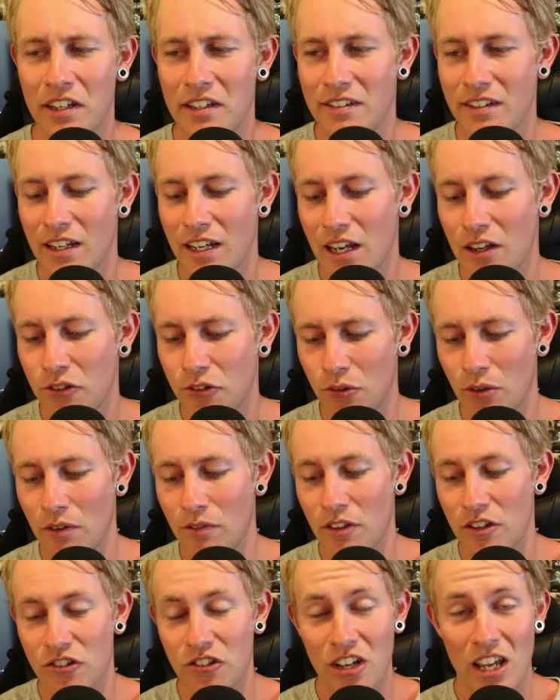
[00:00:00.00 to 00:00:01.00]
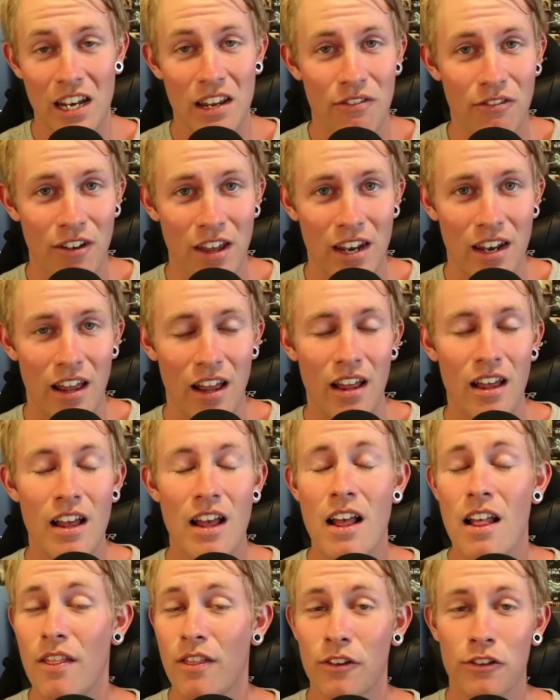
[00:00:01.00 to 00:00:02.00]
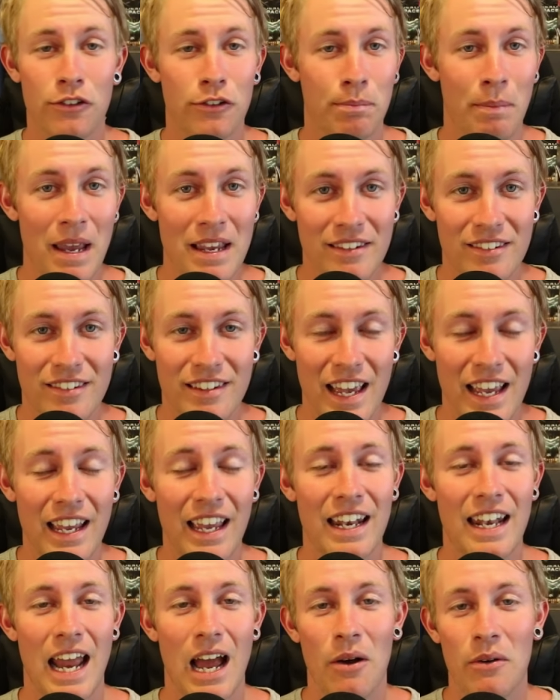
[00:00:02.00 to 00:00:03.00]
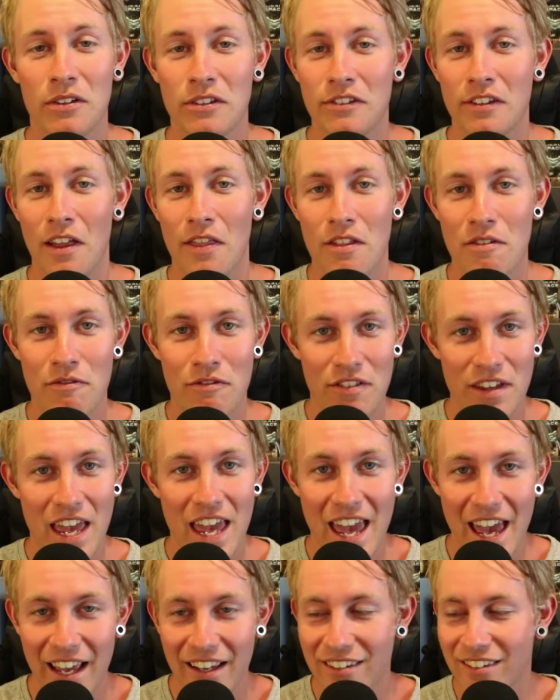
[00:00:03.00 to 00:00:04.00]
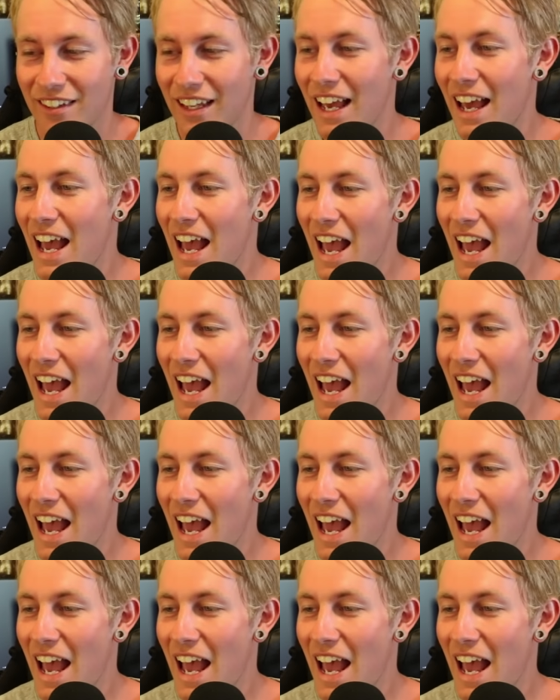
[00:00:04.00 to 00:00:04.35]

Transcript: He did history of the Chetty Fender, the Space Deck, and now he's done the V X.